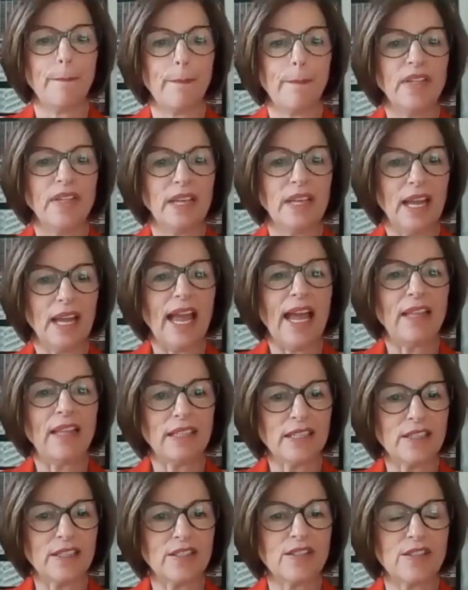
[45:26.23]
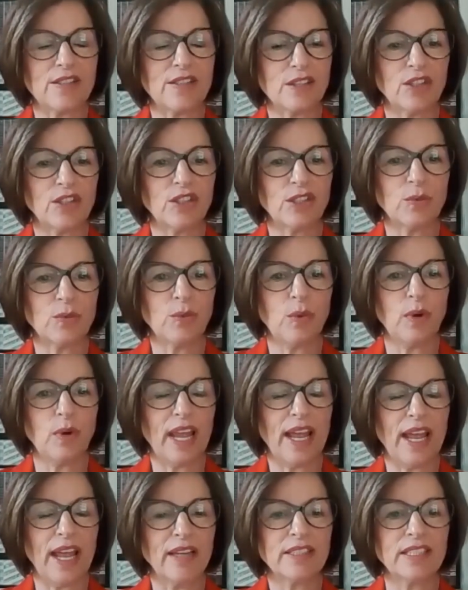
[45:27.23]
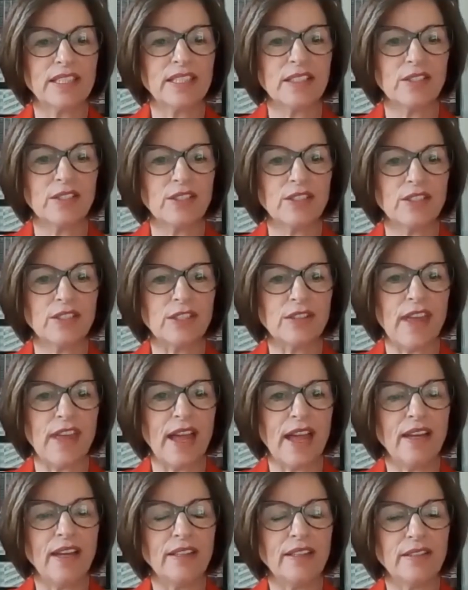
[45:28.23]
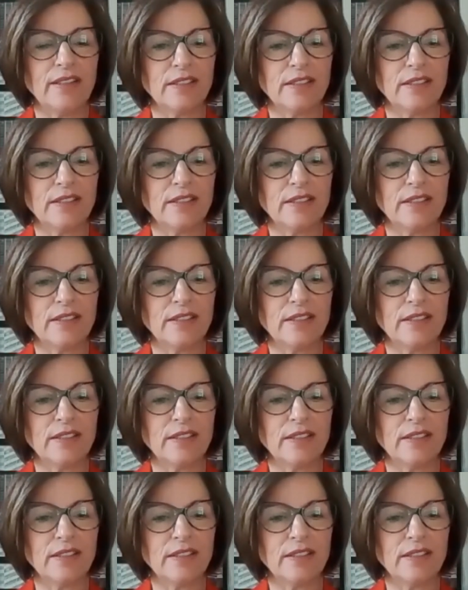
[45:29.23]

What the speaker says: Yeah, Alex, do you want to add to that?